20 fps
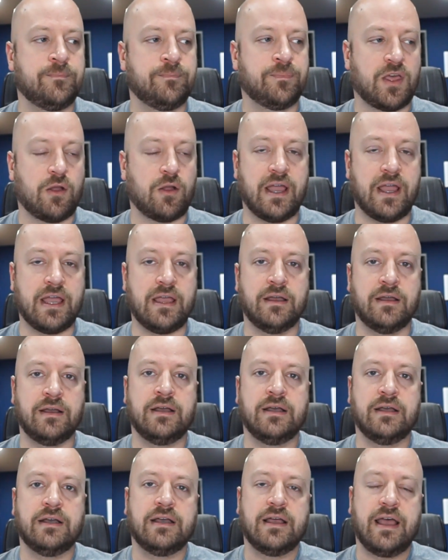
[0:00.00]
All right?
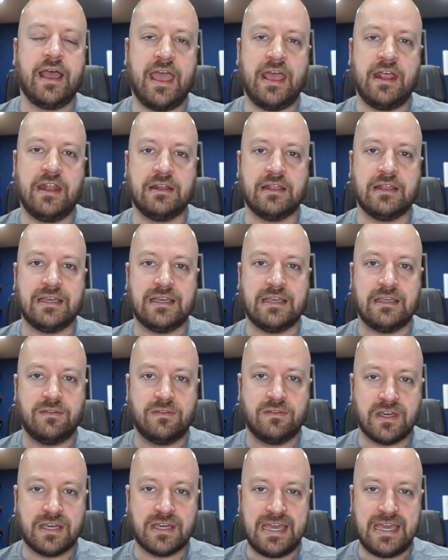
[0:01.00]
And
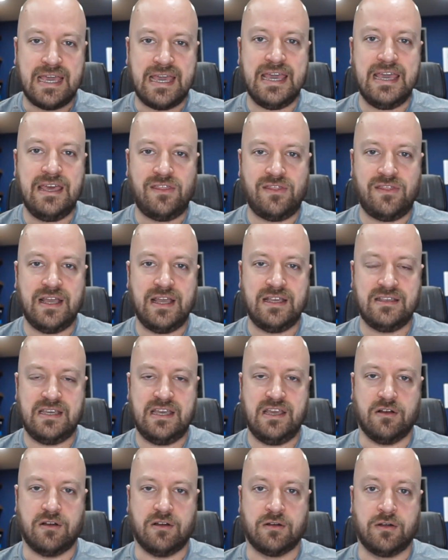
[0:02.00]
the key things
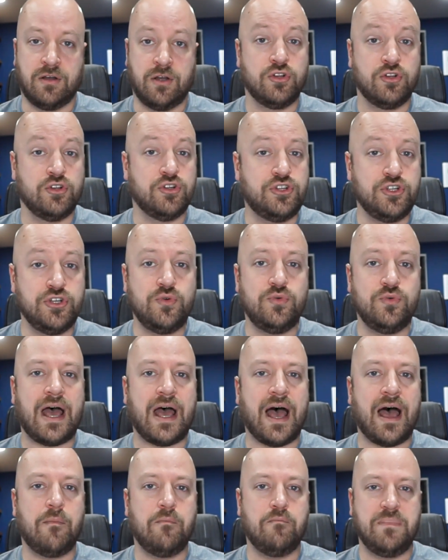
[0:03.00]
here, do
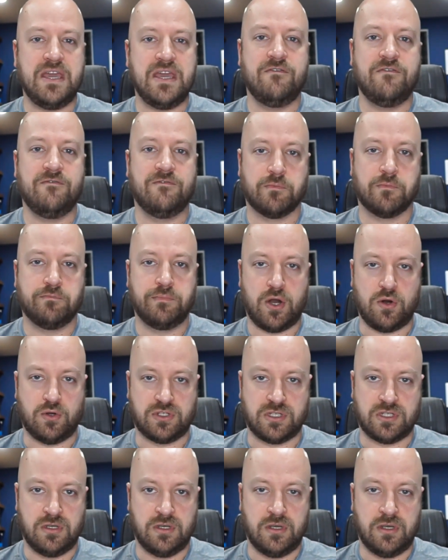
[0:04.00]
not be
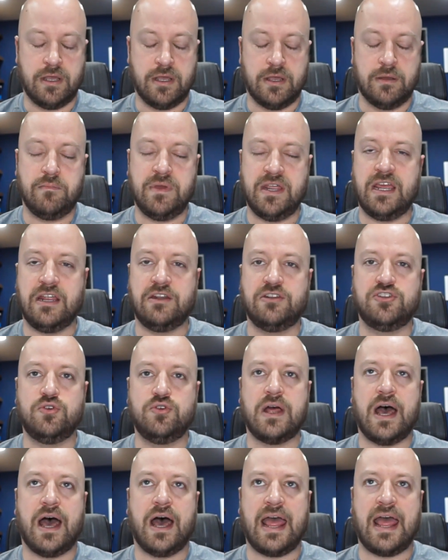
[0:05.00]
verbose, meaning do
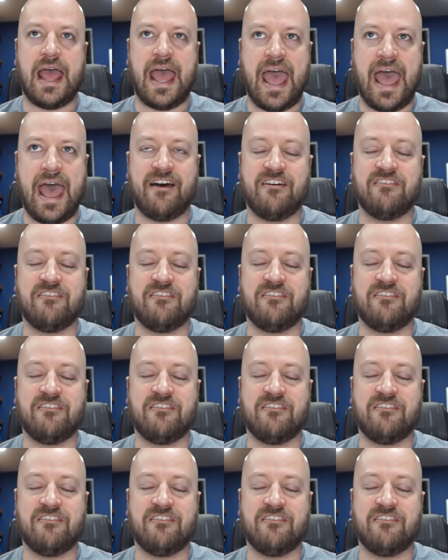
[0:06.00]
not have